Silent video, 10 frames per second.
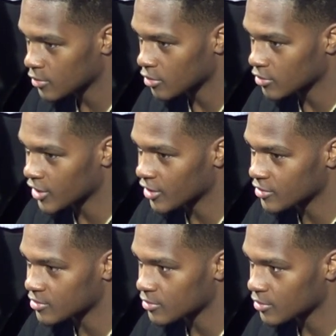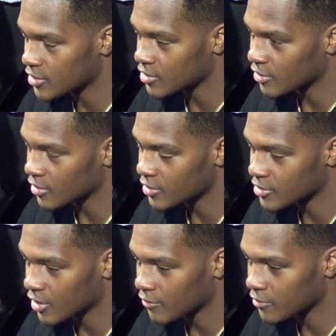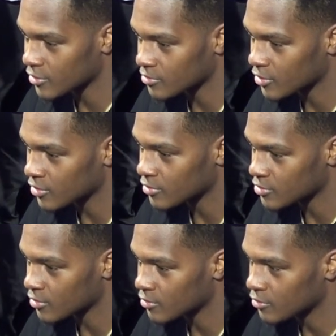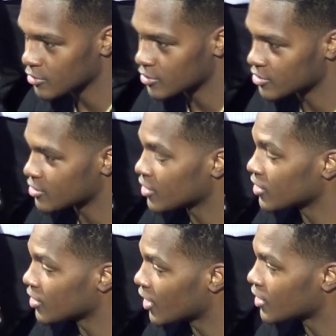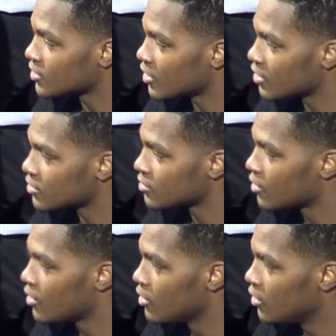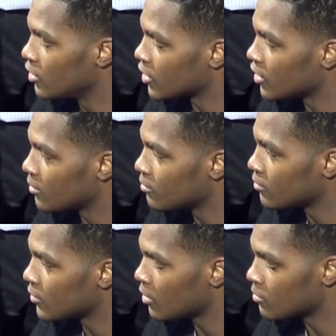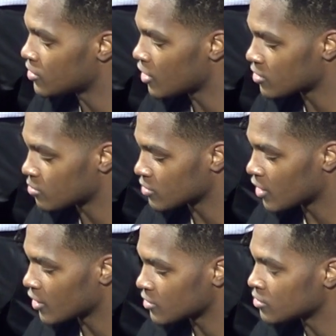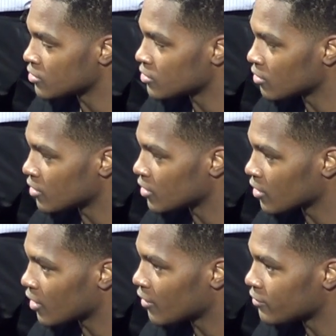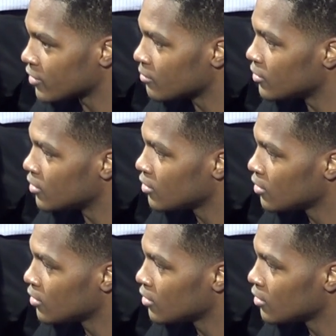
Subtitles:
You know, Darren's, he's out there, he's confident as well. So you can just look in the guy's eyes, look at him and Joshua's eyes and just know that they're confident in me.